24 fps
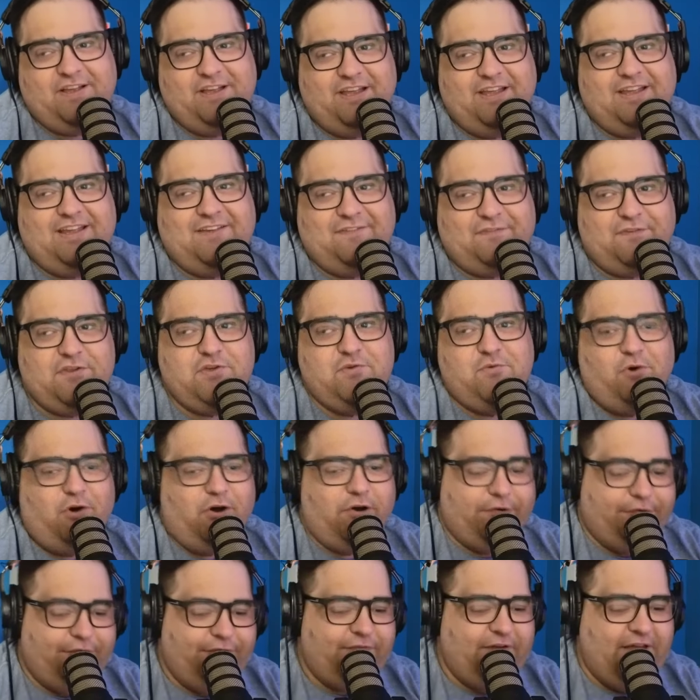if you
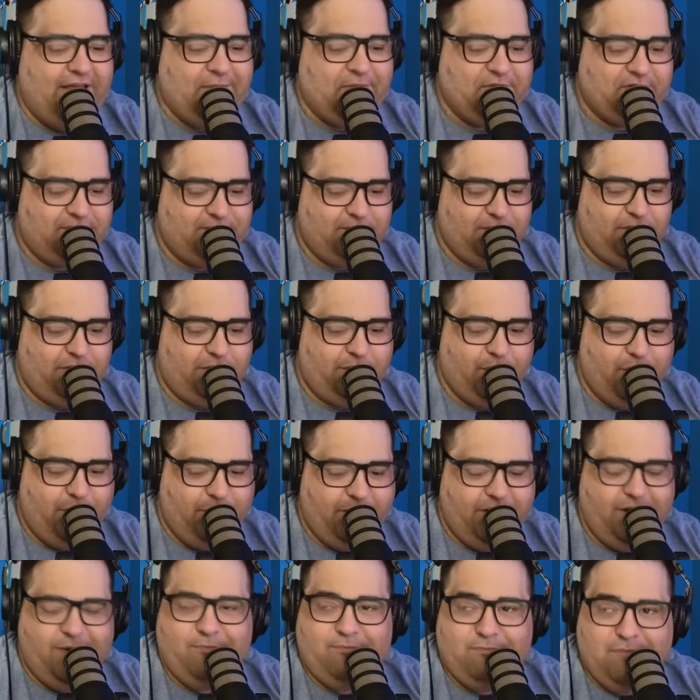are famous for
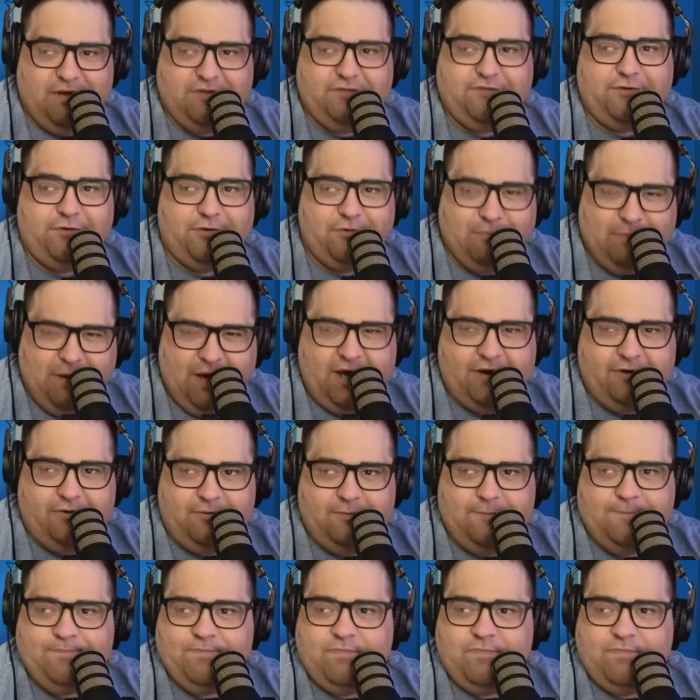throwing a mustard bottle